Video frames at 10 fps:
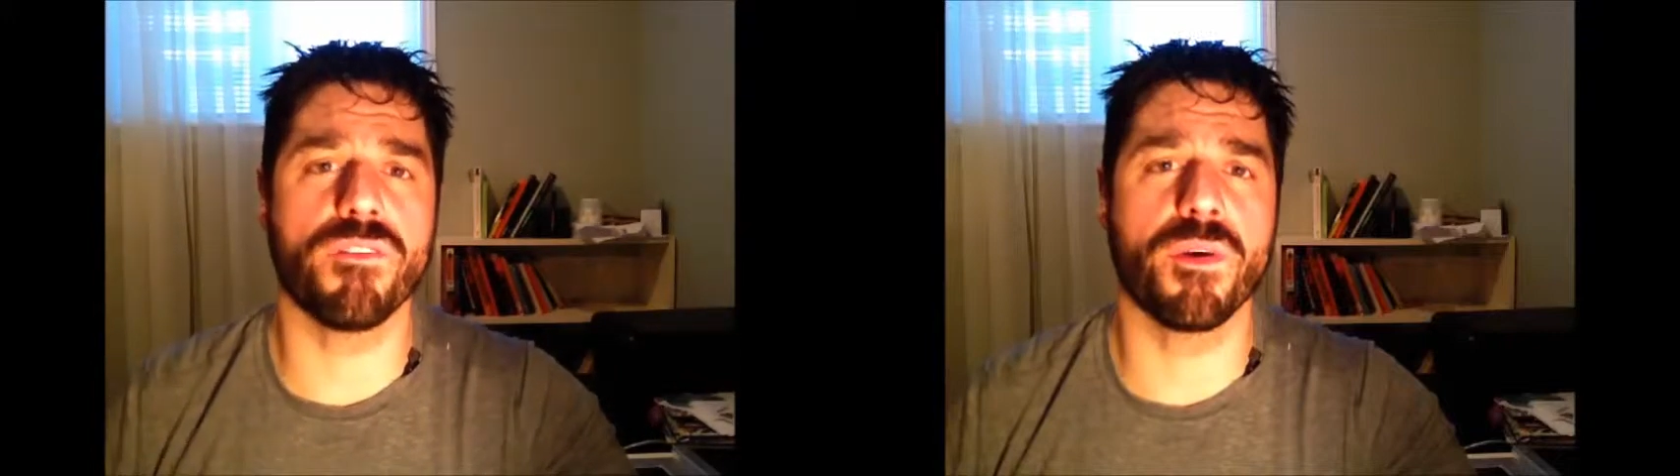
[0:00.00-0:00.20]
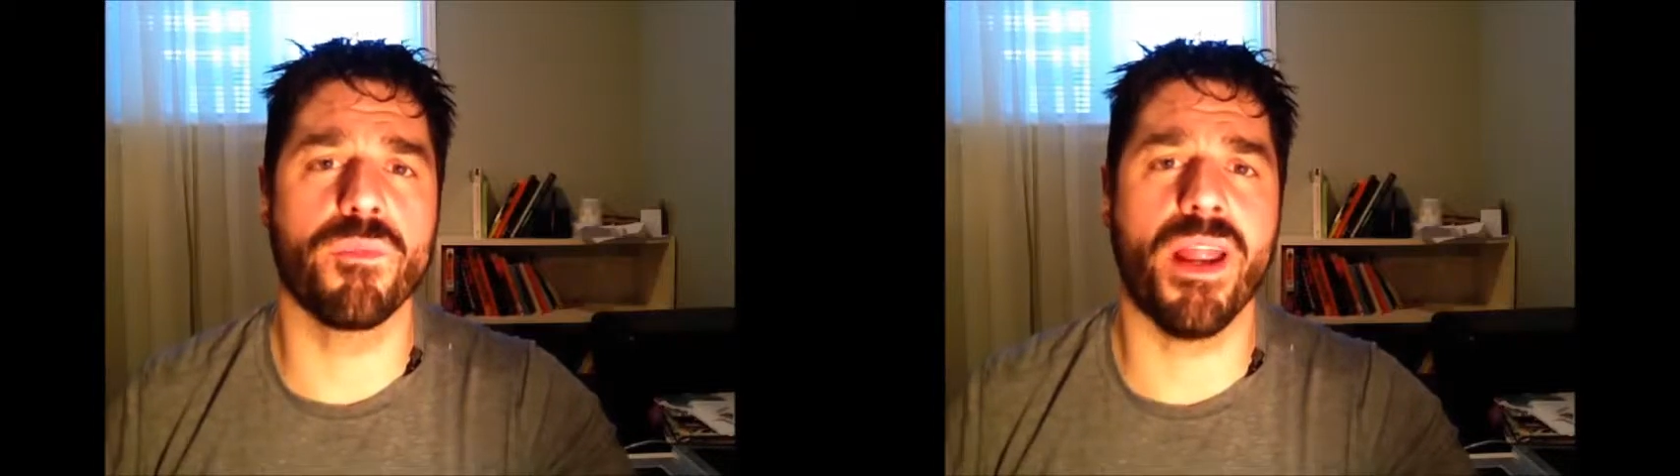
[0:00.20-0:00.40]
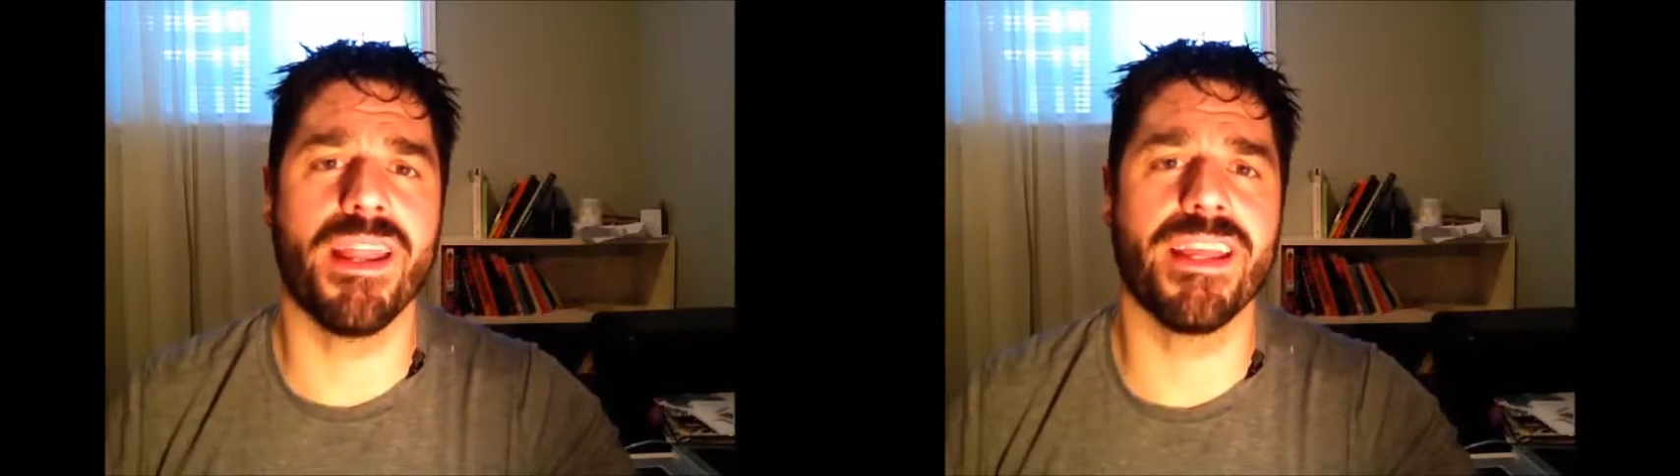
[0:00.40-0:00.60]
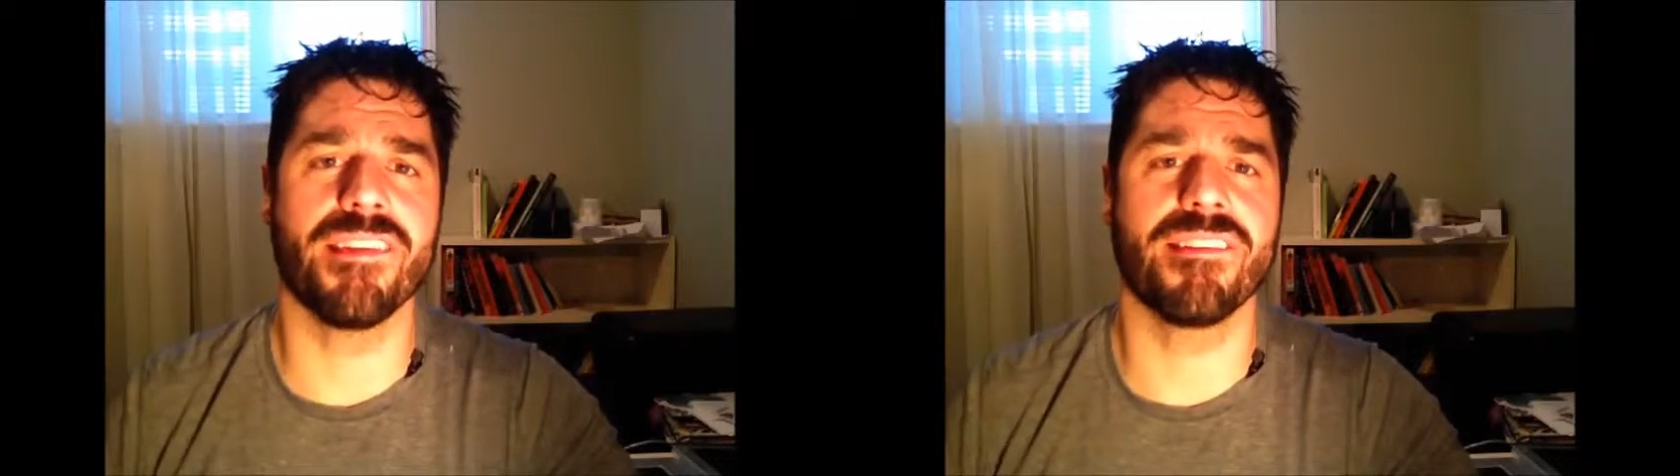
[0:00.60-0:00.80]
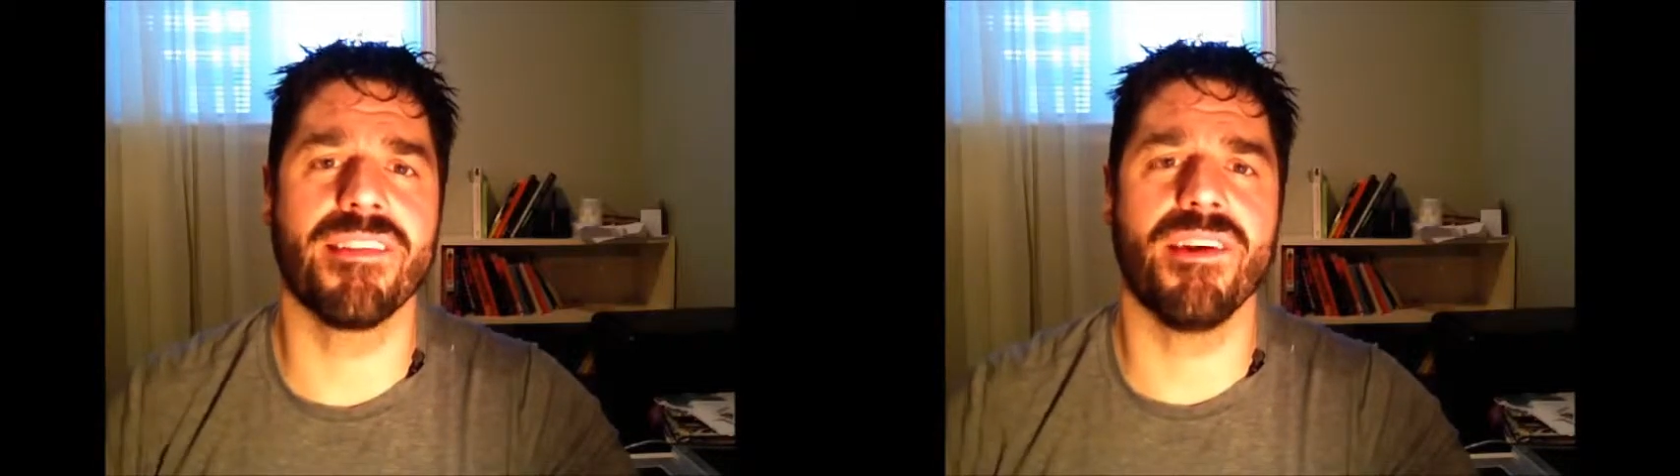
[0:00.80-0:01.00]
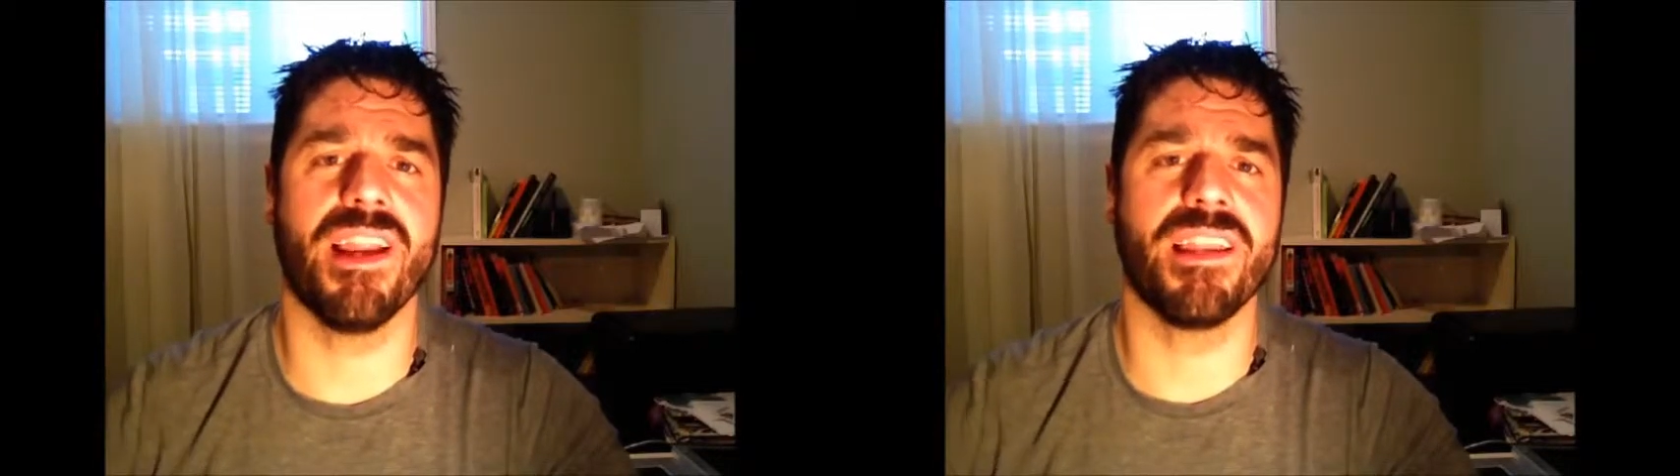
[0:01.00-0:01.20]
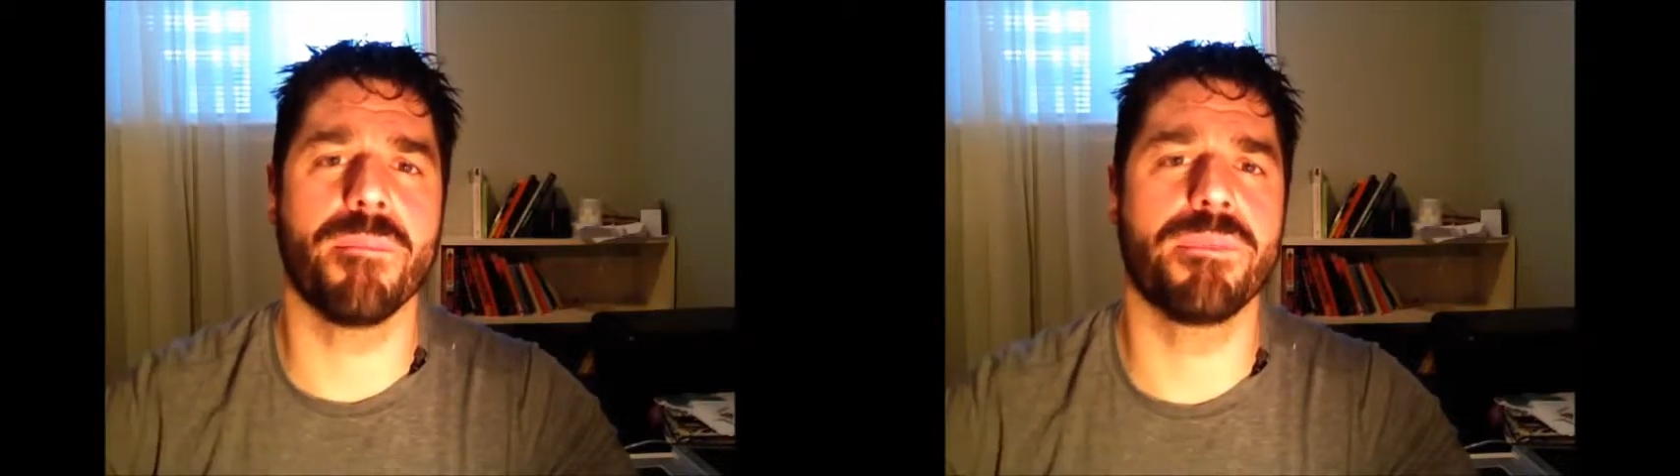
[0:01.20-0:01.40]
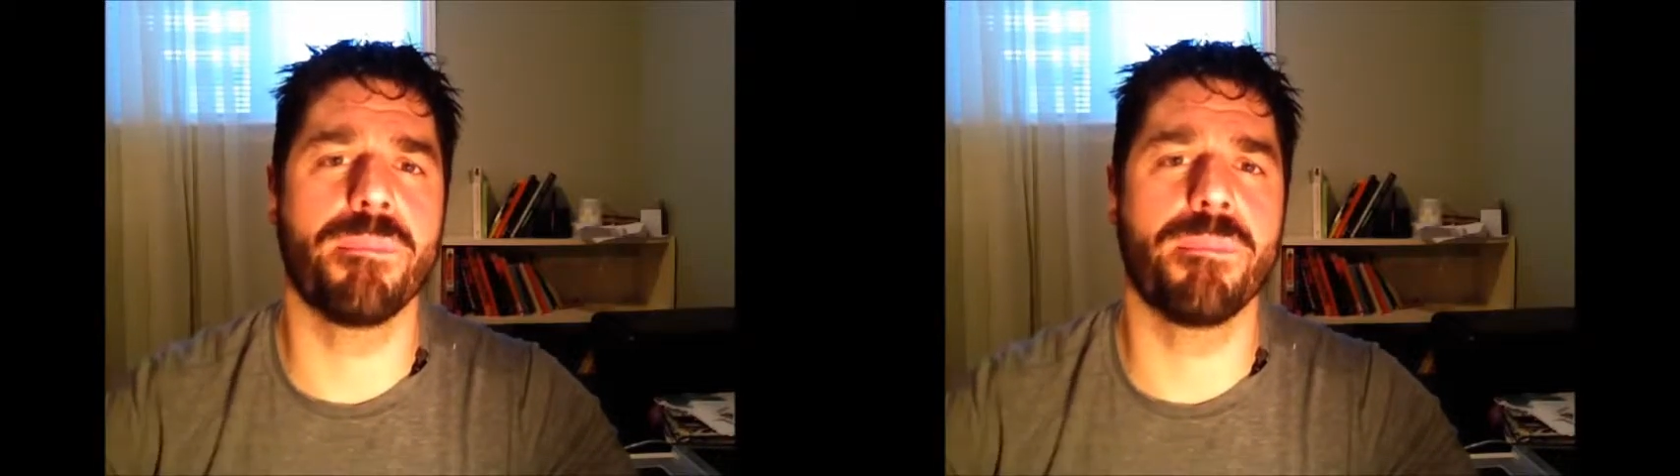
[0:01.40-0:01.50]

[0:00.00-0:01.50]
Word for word: from running is they're end up